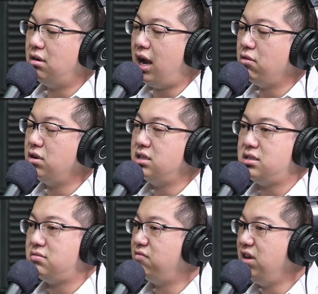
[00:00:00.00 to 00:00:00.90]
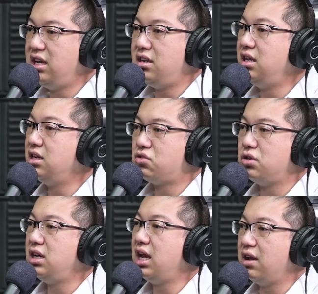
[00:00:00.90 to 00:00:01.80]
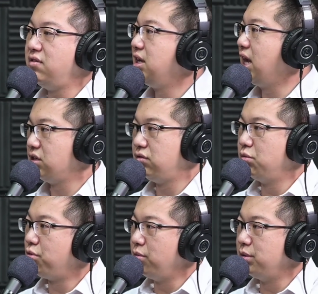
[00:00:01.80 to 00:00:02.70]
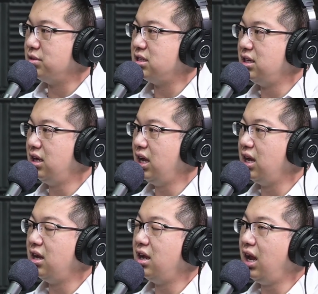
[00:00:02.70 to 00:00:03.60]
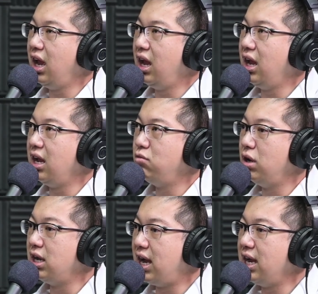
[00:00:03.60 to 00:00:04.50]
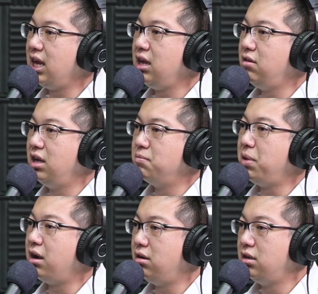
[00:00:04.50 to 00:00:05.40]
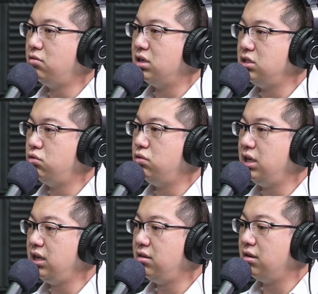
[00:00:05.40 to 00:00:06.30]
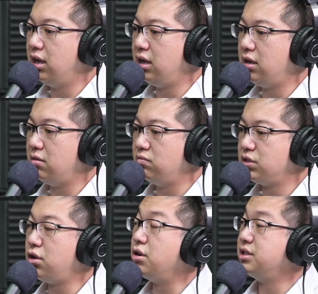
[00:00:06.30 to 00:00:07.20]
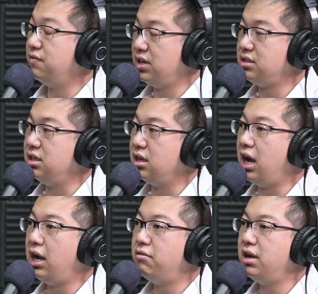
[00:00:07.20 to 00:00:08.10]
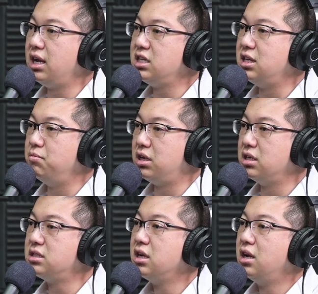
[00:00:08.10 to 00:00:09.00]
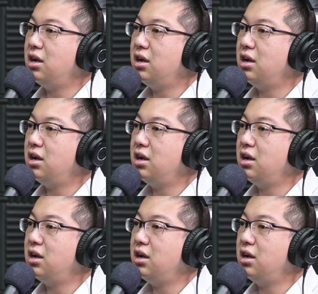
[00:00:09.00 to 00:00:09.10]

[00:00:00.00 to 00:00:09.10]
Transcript: I was literally having cash flow problems. And when I, in parallel, was doing stocks investing, I realized that because